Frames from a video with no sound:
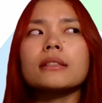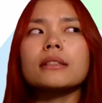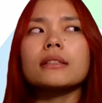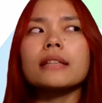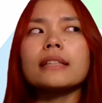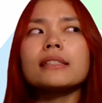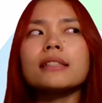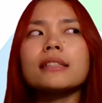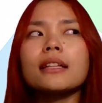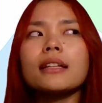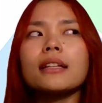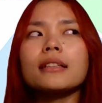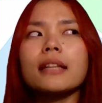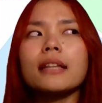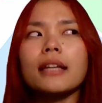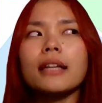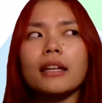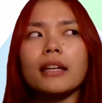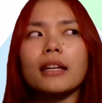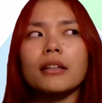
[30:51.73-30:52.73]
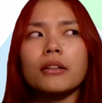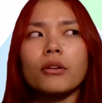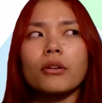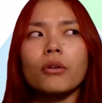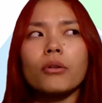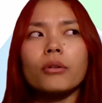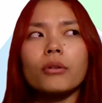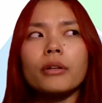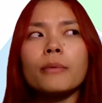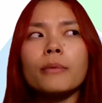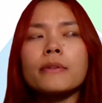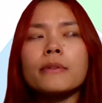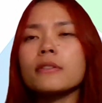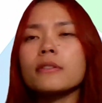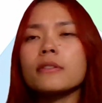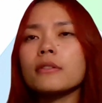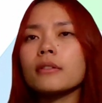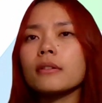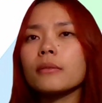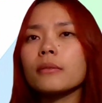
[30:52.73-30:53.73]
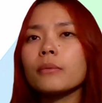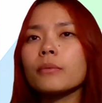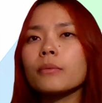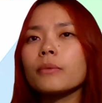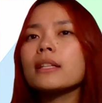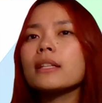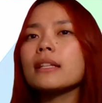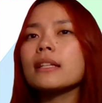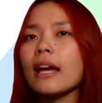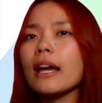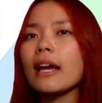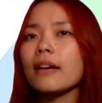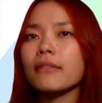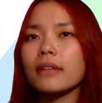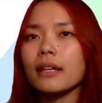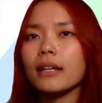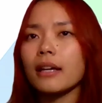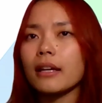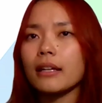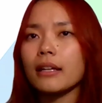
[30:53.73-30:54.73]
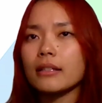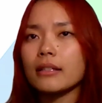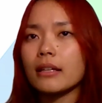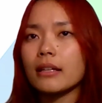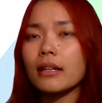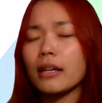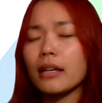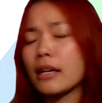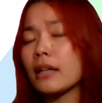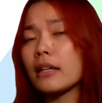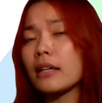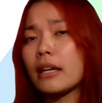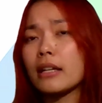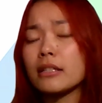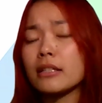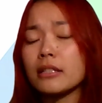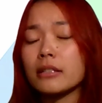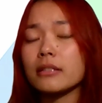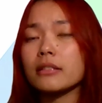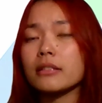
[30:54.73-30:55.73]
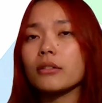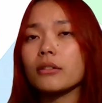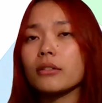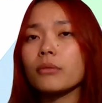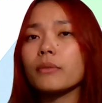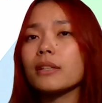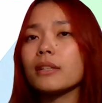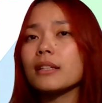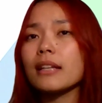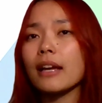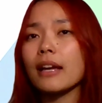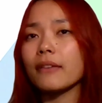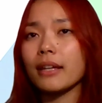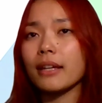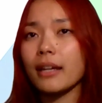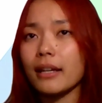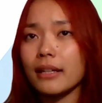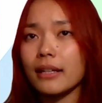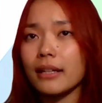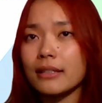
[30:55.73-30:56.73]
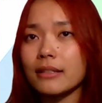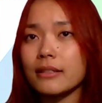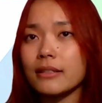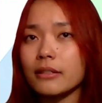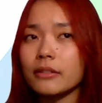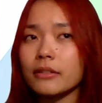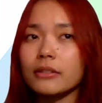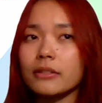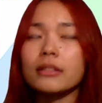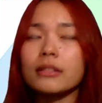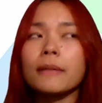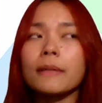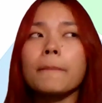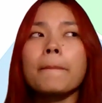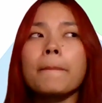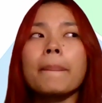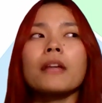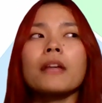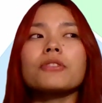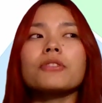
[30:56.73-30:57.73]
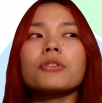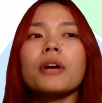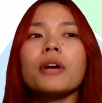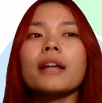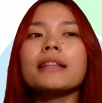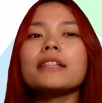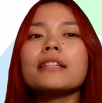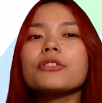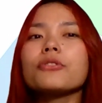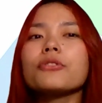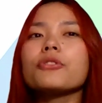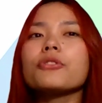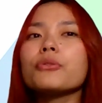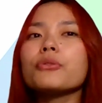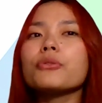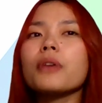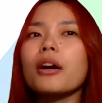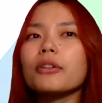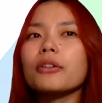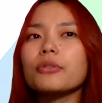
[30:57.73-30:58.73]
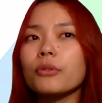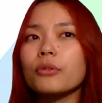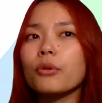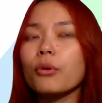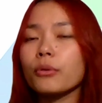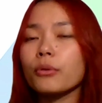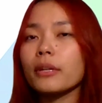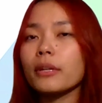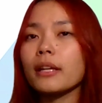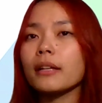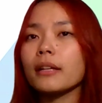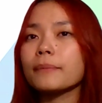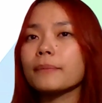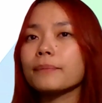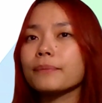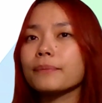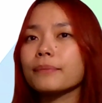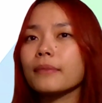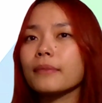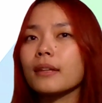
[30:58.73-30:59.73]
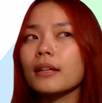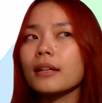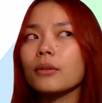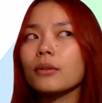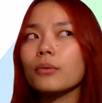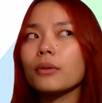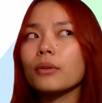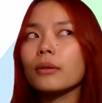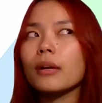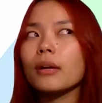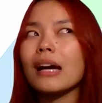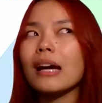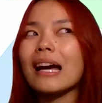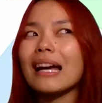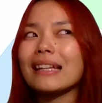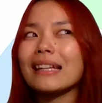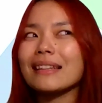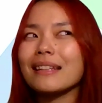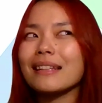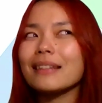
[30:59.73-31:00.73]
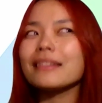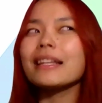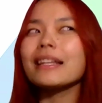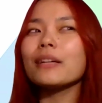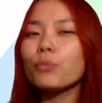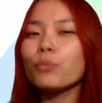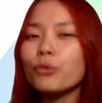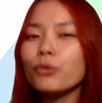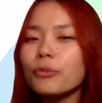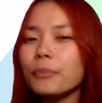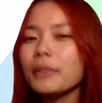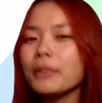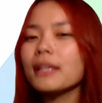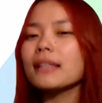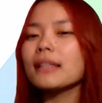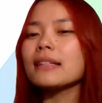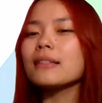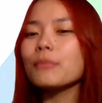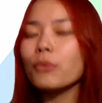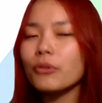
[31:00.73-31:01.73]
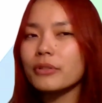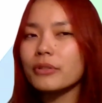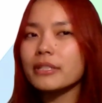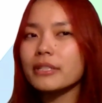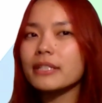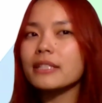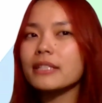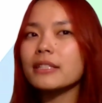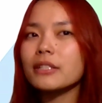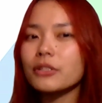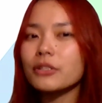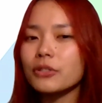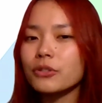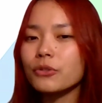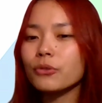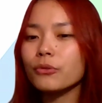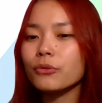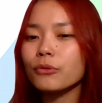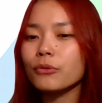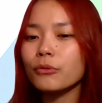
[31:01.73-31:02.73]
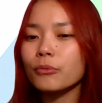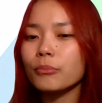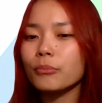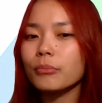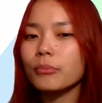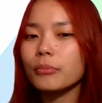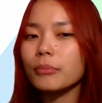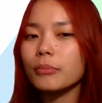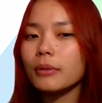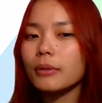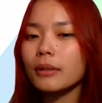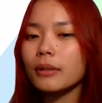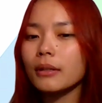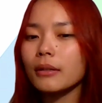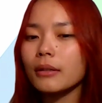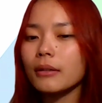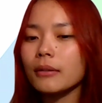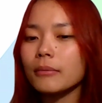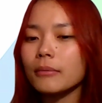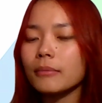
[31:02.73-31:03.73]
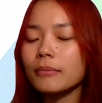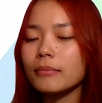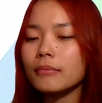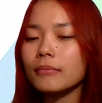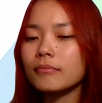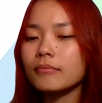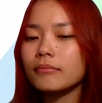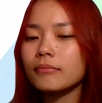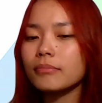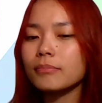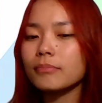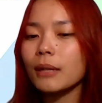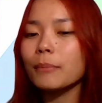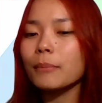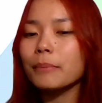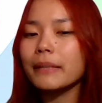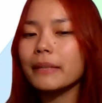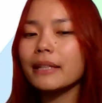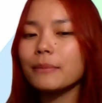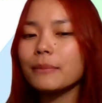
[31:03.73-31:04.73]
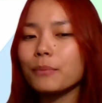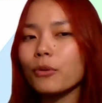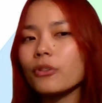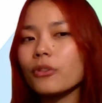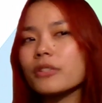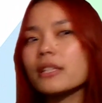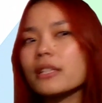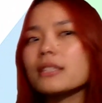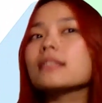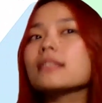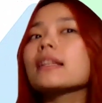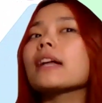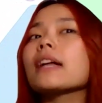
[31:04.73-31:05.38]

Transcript: let's say a decade ago, we didn't have AI agents, or we didn't have AI assistants. So unless you knew hardcore coding, there would be a little more resistance to uh, complete projects